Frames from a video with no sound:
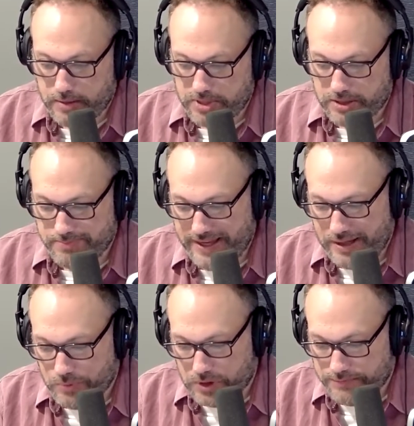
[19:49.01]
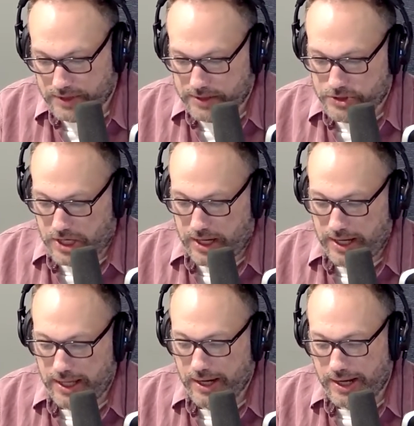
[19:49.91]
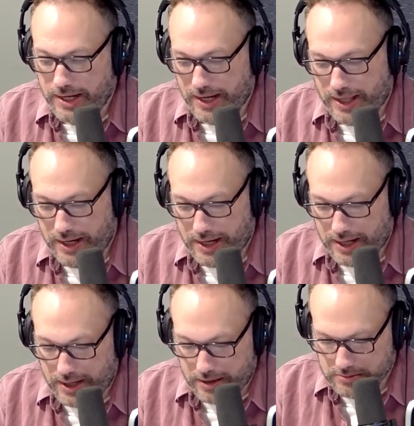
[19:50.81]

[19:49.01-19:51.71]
Big bad wolf, sha la la la la.